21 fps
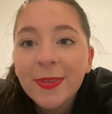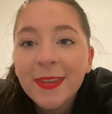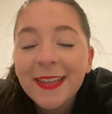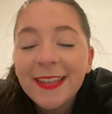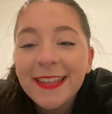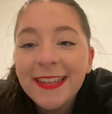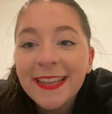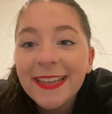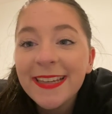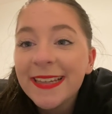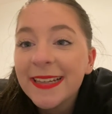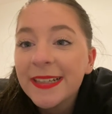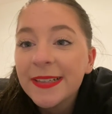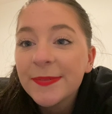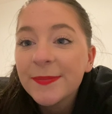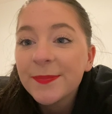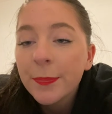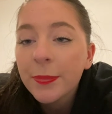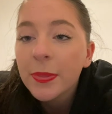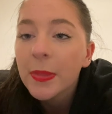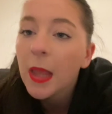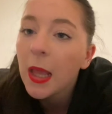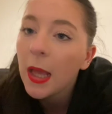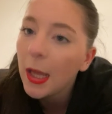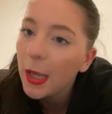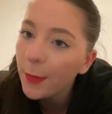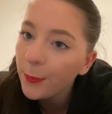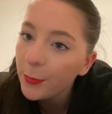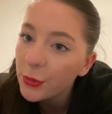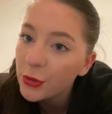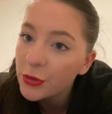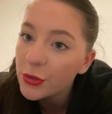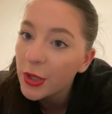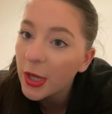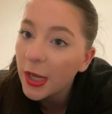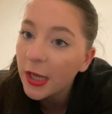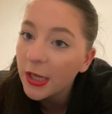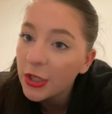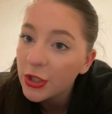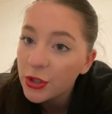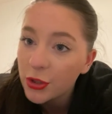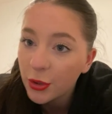yeah, I hope you
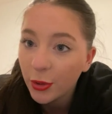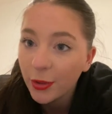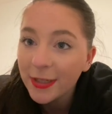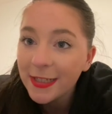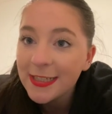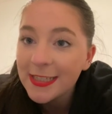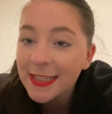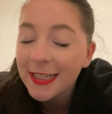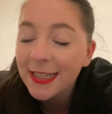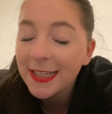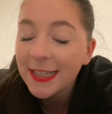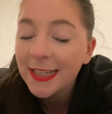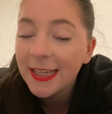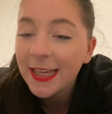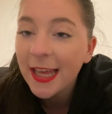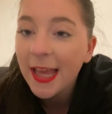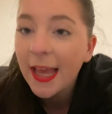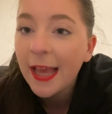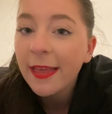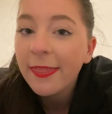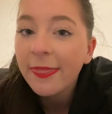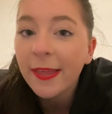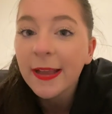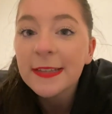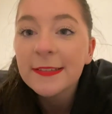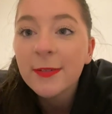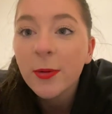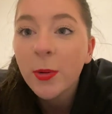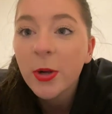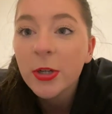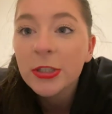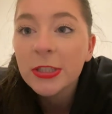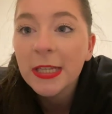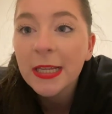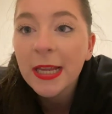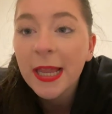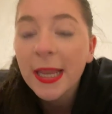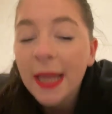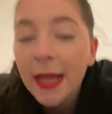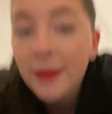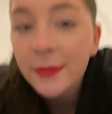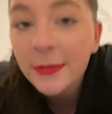enjoyed. Thanks for watching
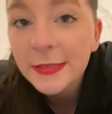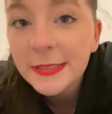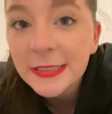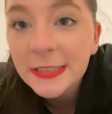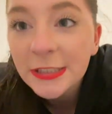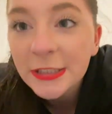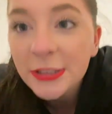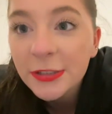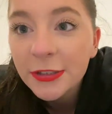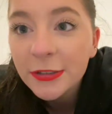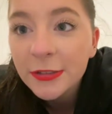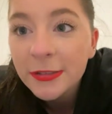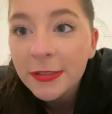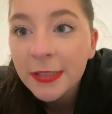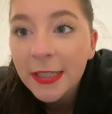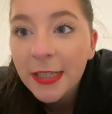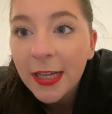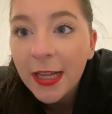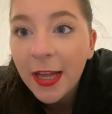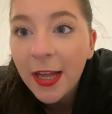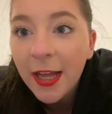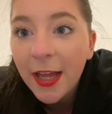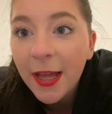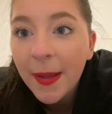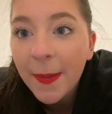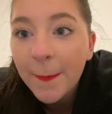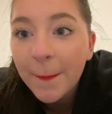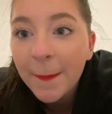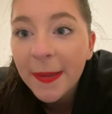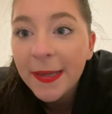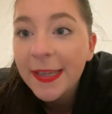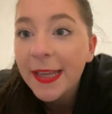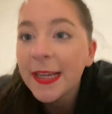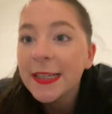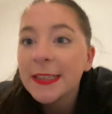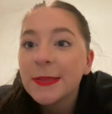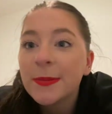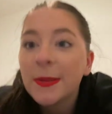and I will see you um, next